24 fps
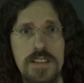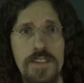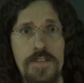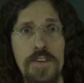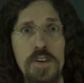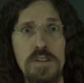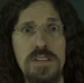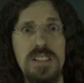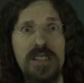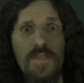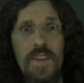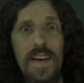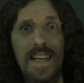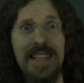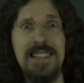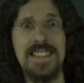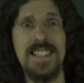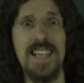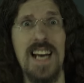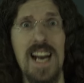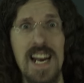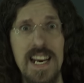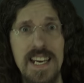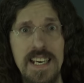The fuse is fucking
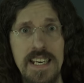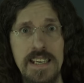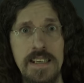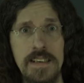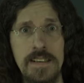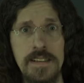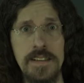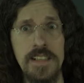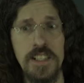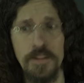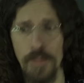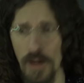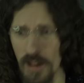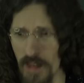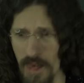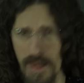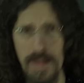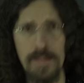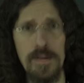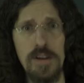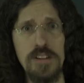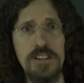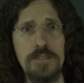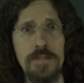tiny! Smaller
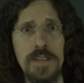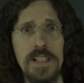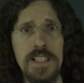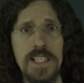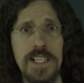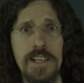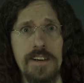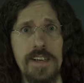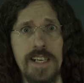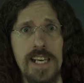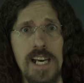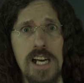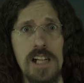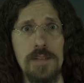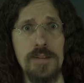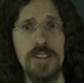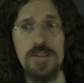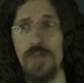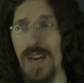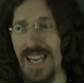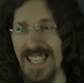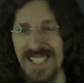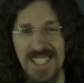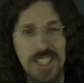than most military calibers.
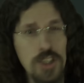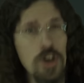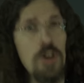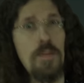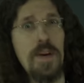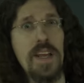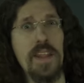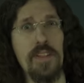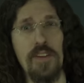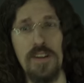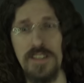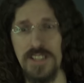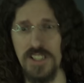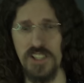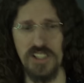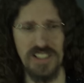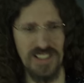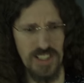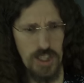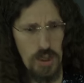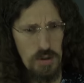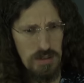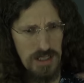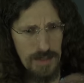Why has nobody thought to
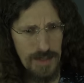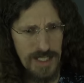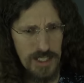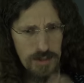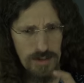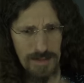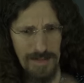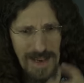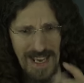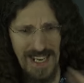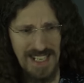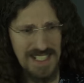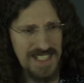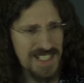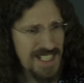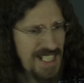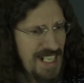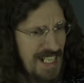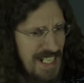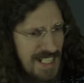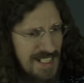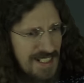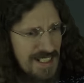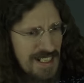just load them into a
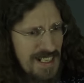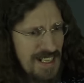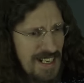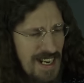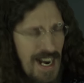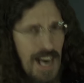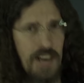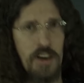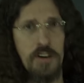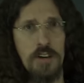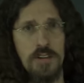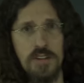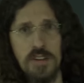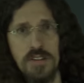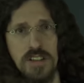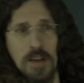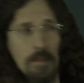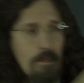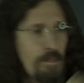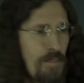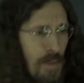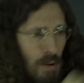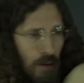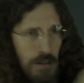magazine and, I don't know, use a
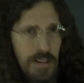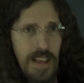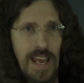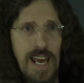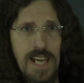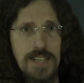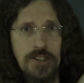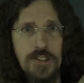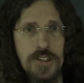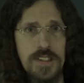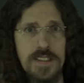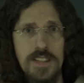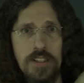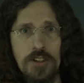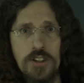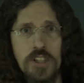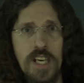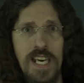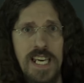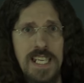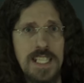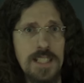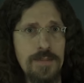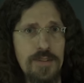bolt action to
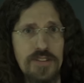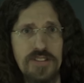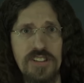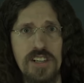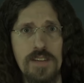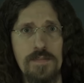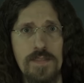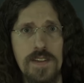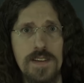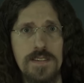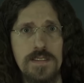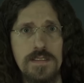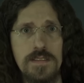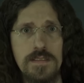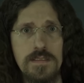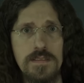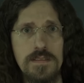change them or something?